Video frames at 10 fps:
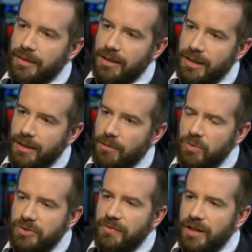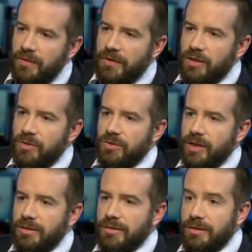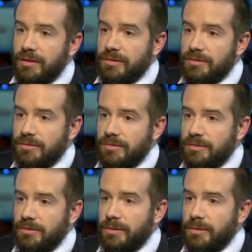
in Saudi What's Arabia. that, that was some, but to six be,